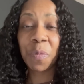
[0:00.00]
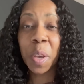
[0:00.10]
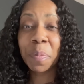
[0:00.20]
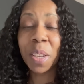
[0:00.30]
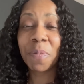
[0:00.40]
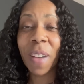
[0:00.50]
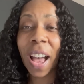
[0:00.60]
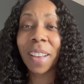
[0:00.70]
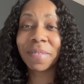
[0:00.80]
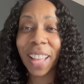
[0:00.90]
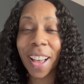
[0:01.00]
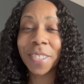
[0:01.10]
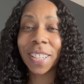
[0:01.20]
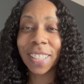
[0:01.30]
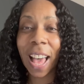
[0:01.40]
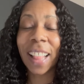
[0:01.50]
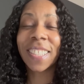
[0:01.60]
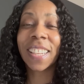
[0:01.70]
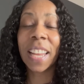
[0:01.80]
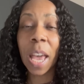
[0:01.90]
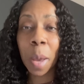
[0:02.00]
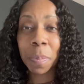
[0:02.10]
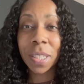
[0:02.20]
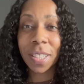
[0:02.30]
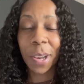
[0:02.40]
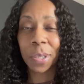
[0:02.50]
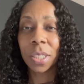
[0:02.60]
$55,000 an episode.